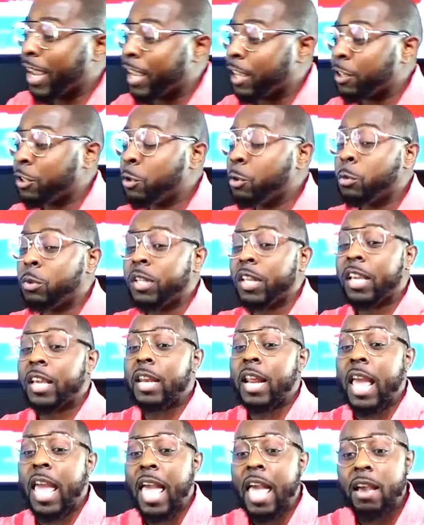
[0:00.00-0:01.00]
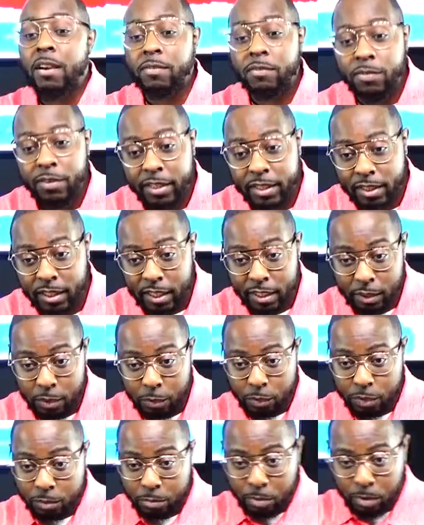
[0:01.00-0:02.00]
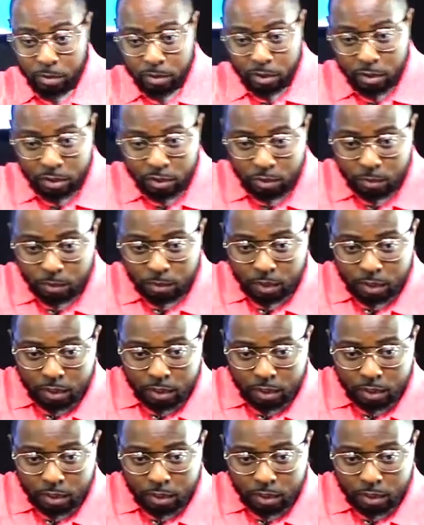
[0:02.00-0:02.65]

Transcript: and you did everything you were supposed to do.